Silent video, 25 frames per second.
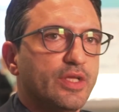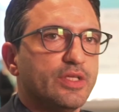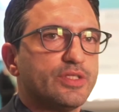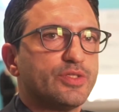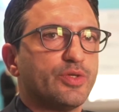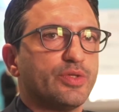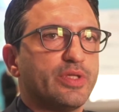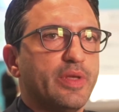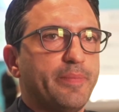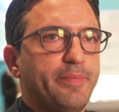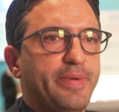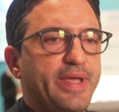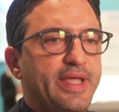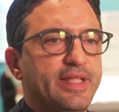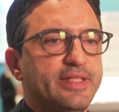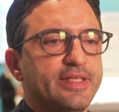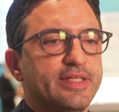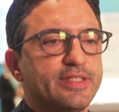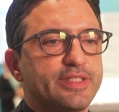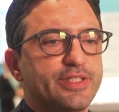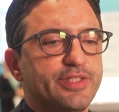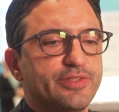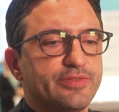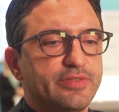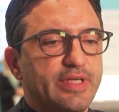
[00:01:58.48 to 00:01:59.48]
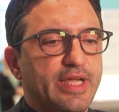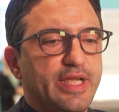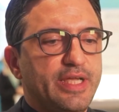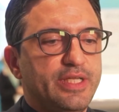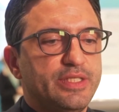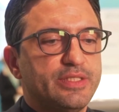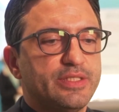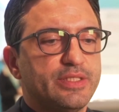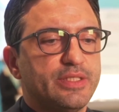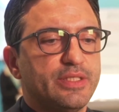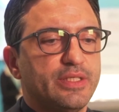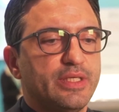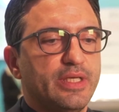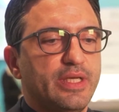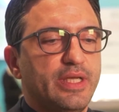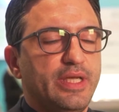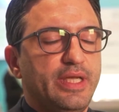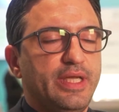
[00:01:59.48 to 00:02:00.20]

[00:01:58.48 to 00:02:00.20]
So the patency rate